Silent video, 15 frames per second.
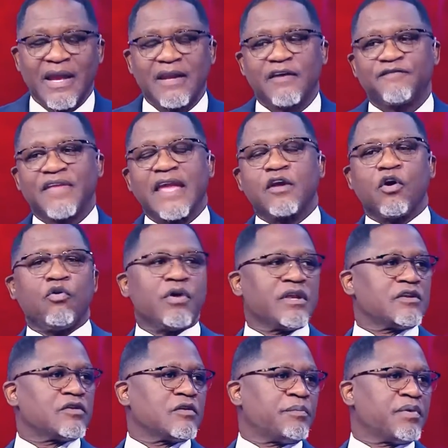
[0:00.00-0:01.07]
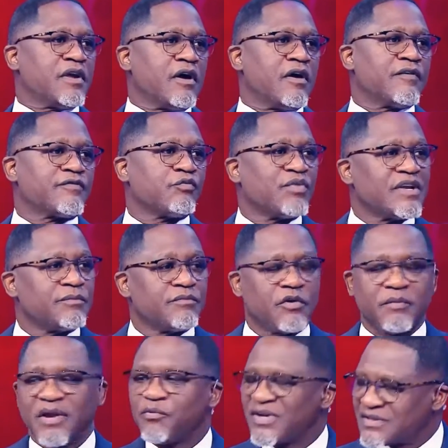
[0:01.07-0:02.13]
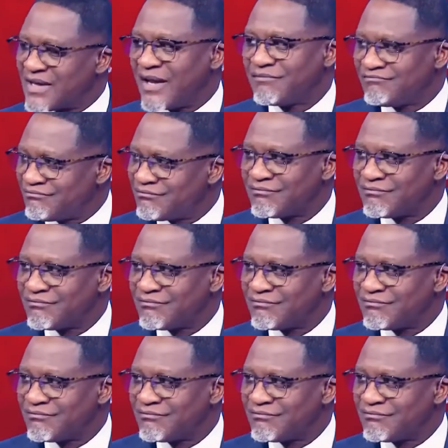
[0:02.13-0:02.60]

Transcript: And if they go into the playoff, which I